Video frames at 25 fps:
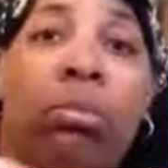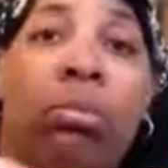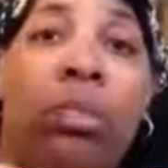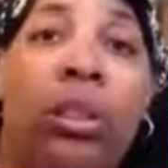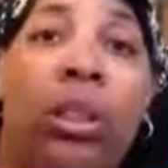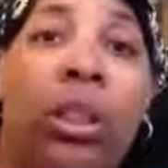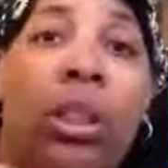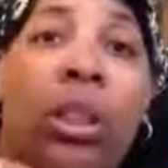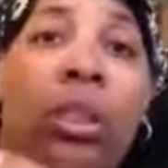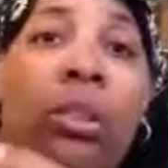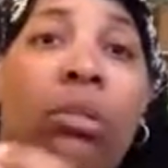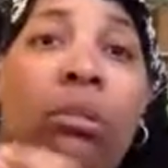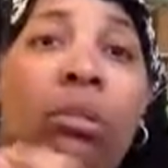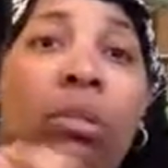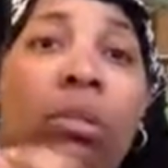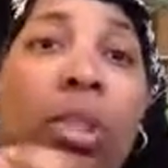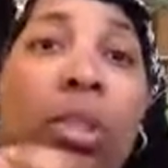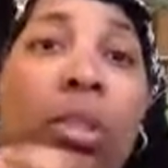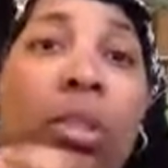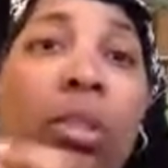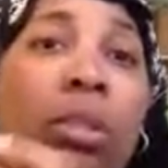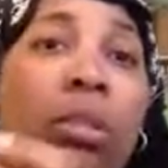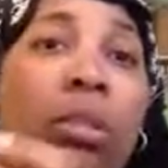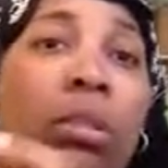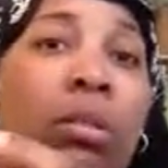See,
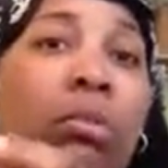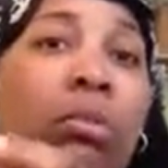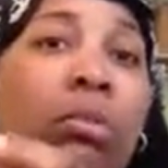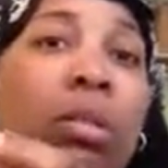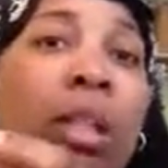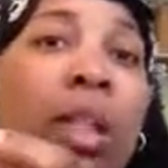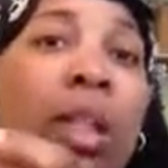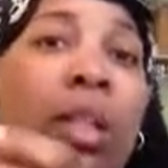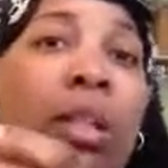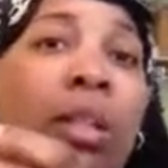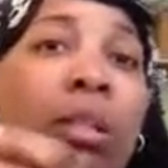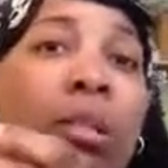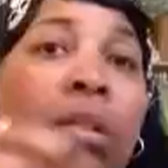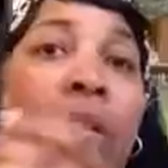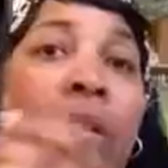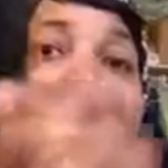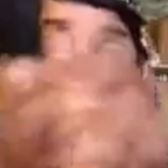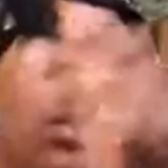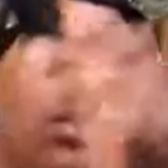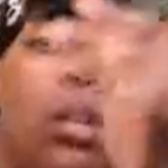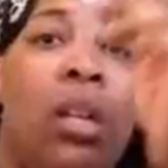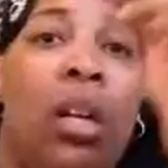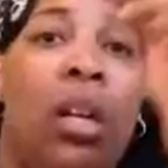just in case,